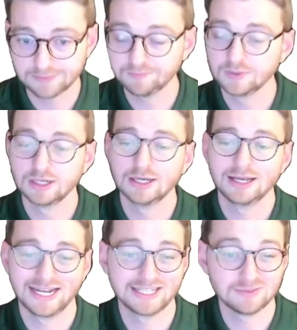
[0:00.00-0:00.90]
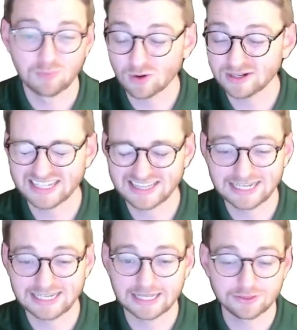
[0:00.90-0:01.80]
And it's important that they
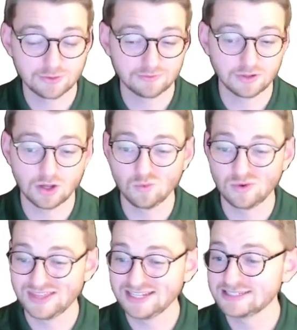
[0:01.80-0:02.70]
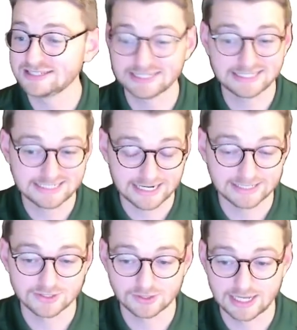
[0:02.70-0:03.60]
can get through the flow within 60
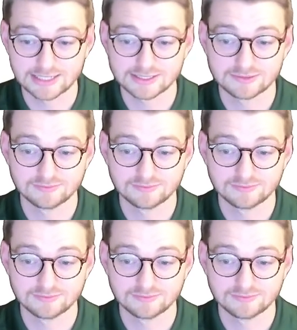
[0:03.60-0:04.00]
seconds or less.